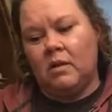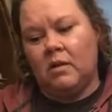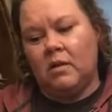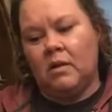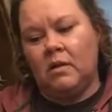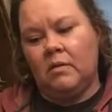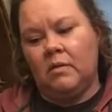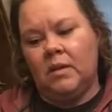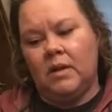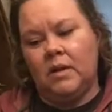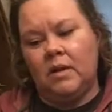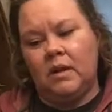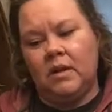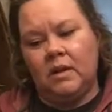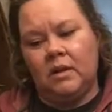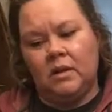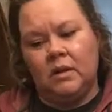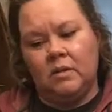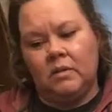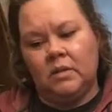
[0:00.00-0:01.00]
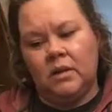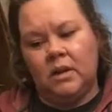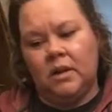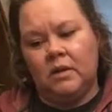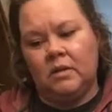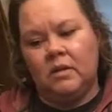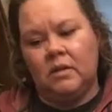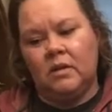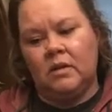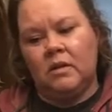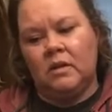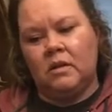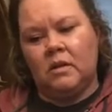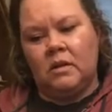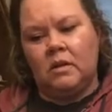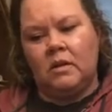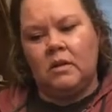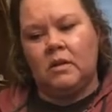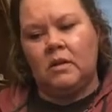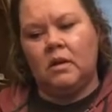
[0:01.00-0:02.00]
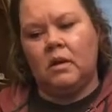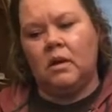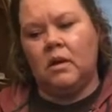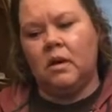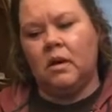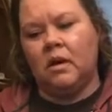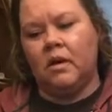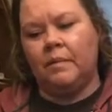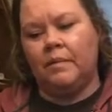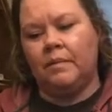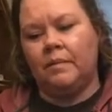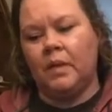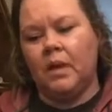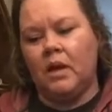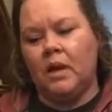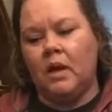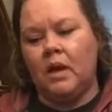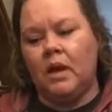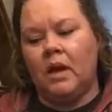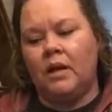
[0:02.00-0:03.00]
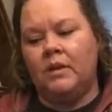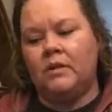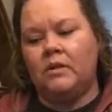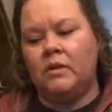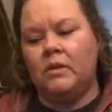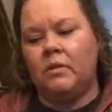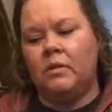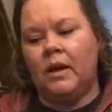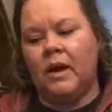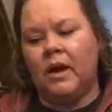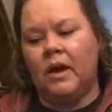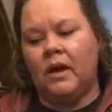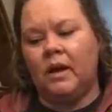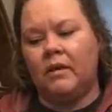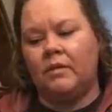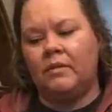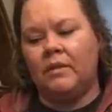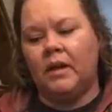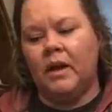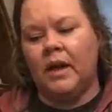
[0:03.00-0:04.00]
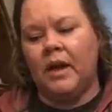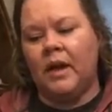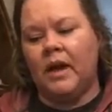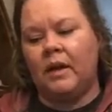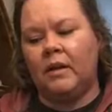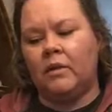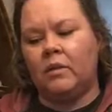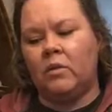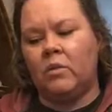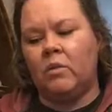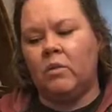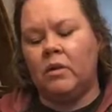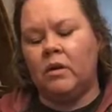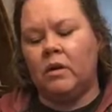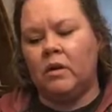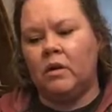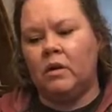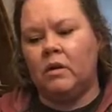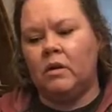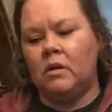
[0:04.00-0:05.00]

we can get those answered. I do have the add a quarter